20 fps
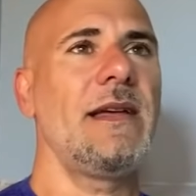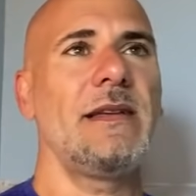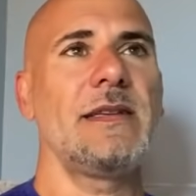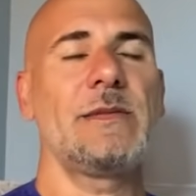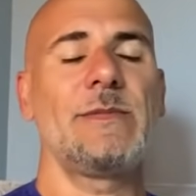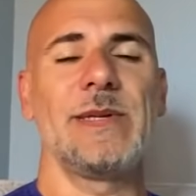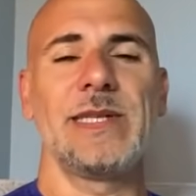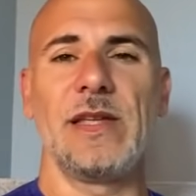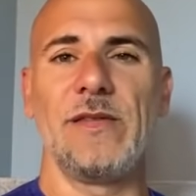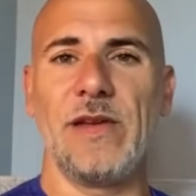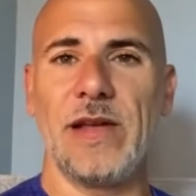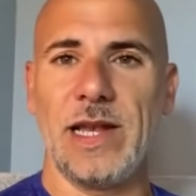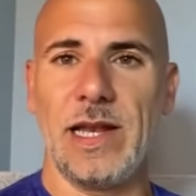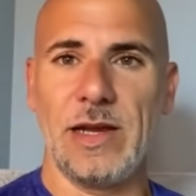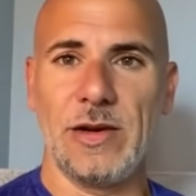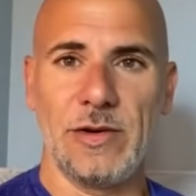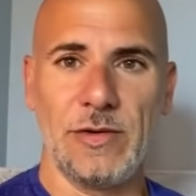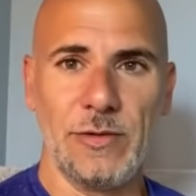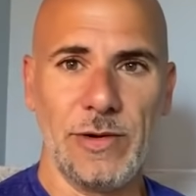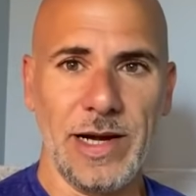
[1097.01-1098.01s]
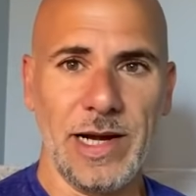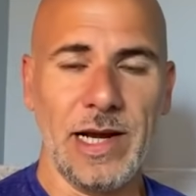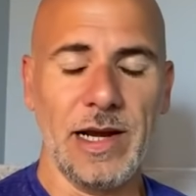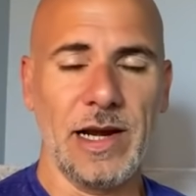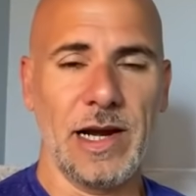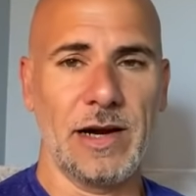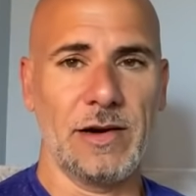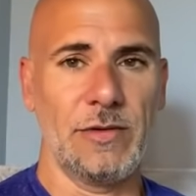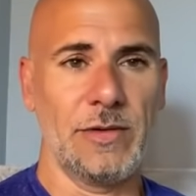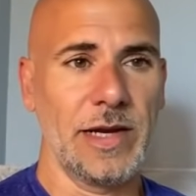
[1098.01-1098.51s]
Specifically
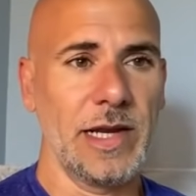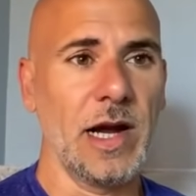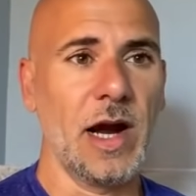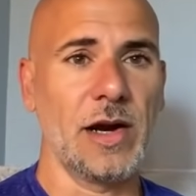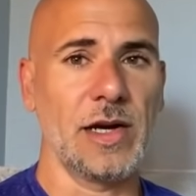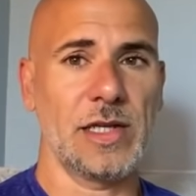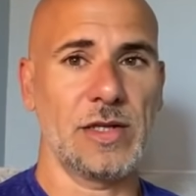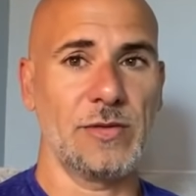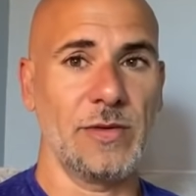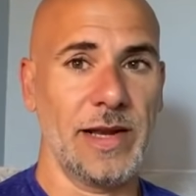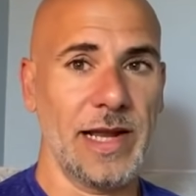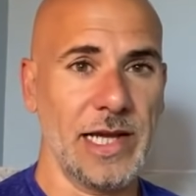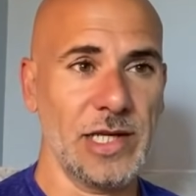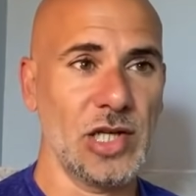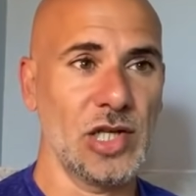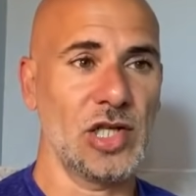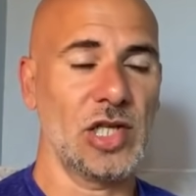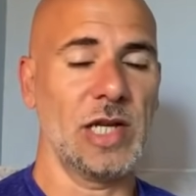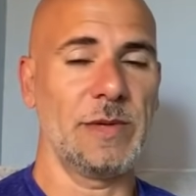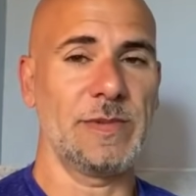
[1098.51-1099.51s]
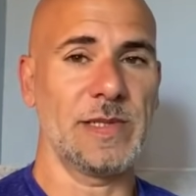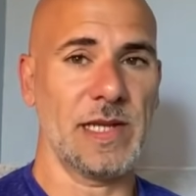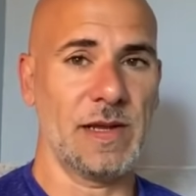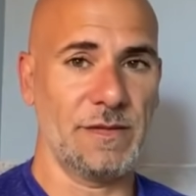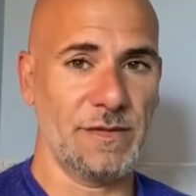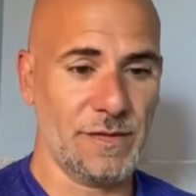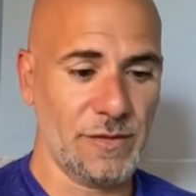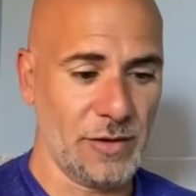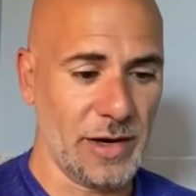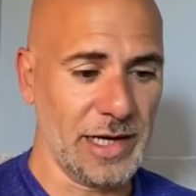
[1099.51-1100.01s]
regards relationships
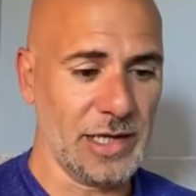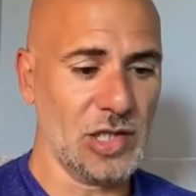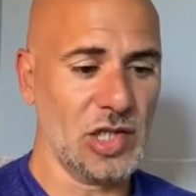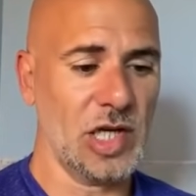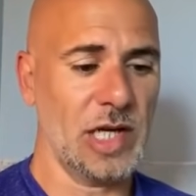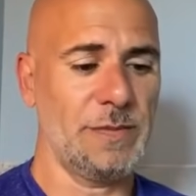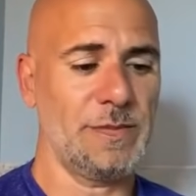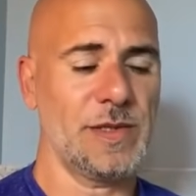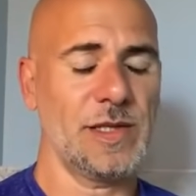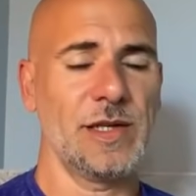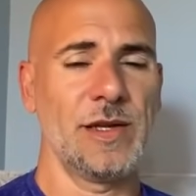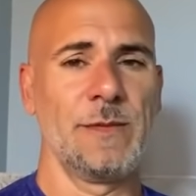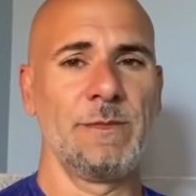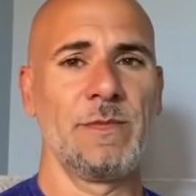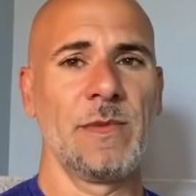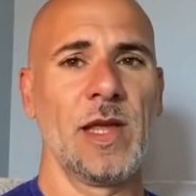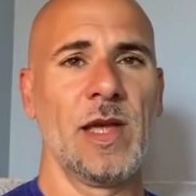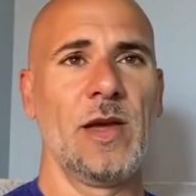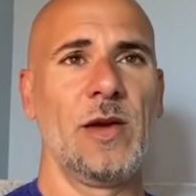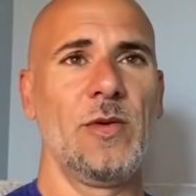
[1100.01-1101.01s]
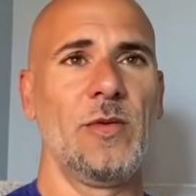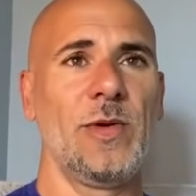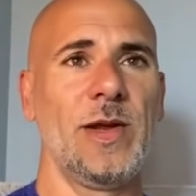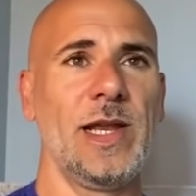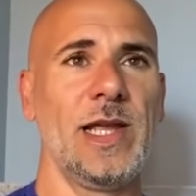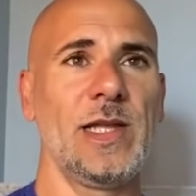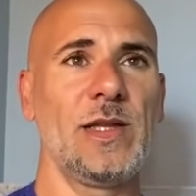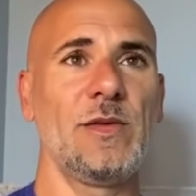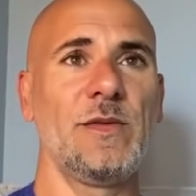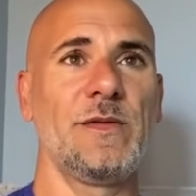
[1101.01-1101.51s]
and friendships, we
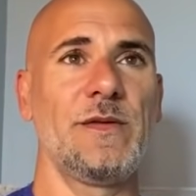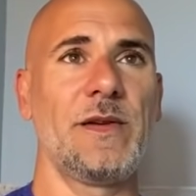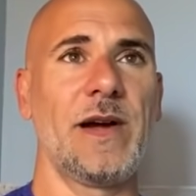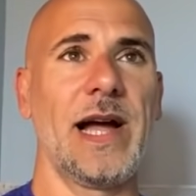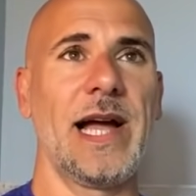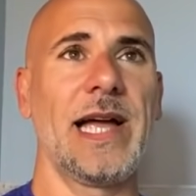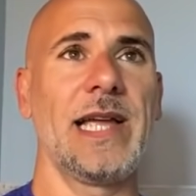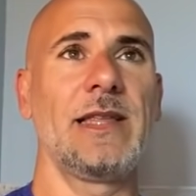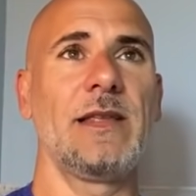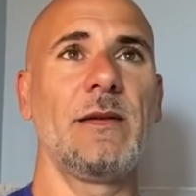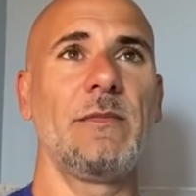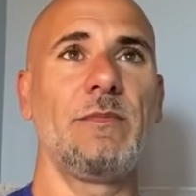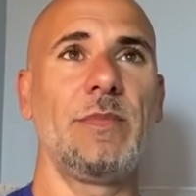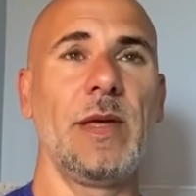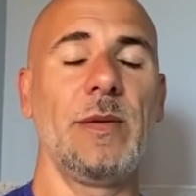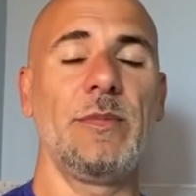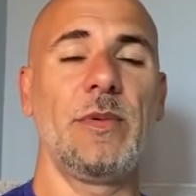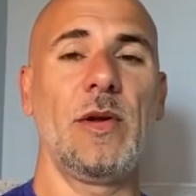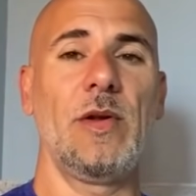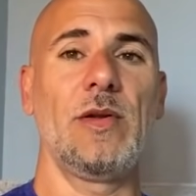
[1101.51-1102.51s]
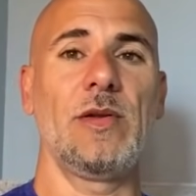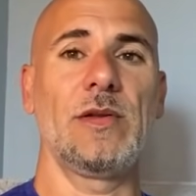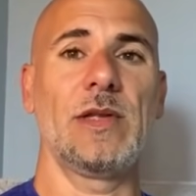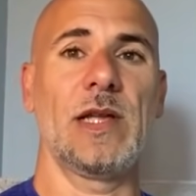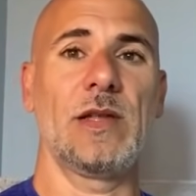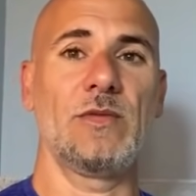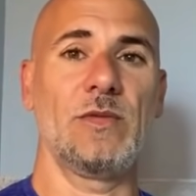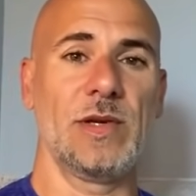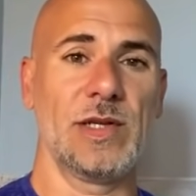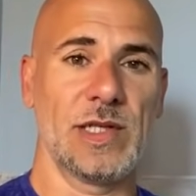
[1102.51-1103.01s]
need to find people
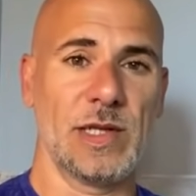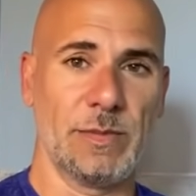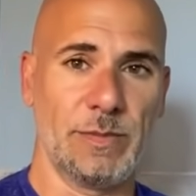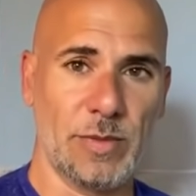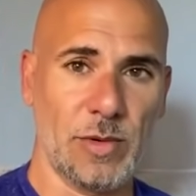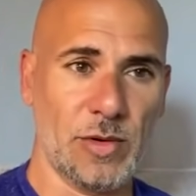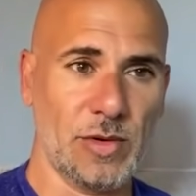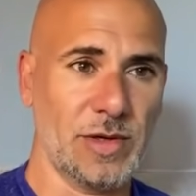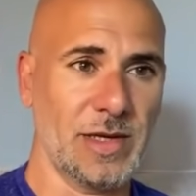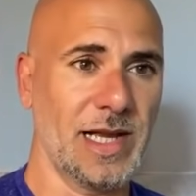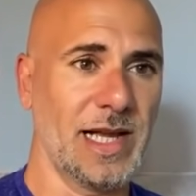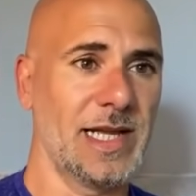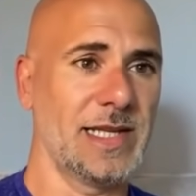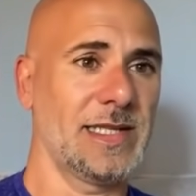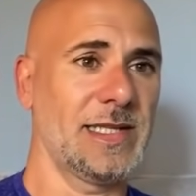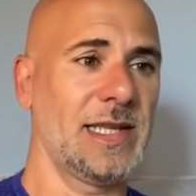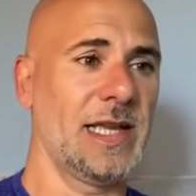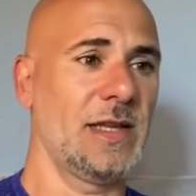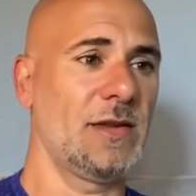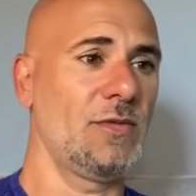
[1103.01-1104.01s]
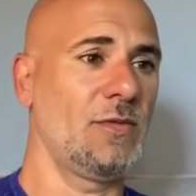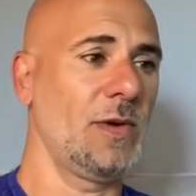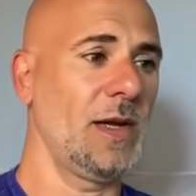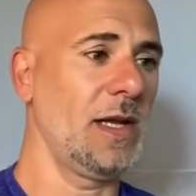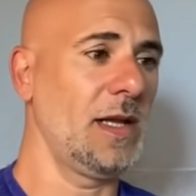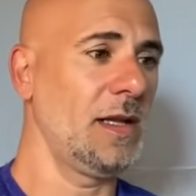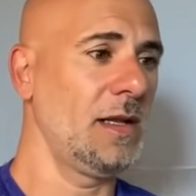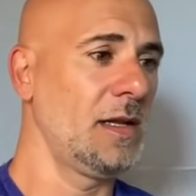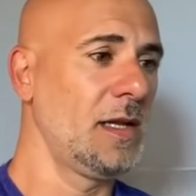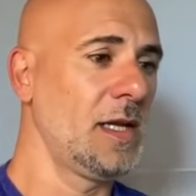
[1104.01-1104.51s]
that will support us, that
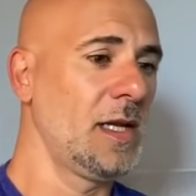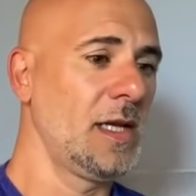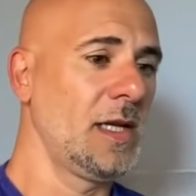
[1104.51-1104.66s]
will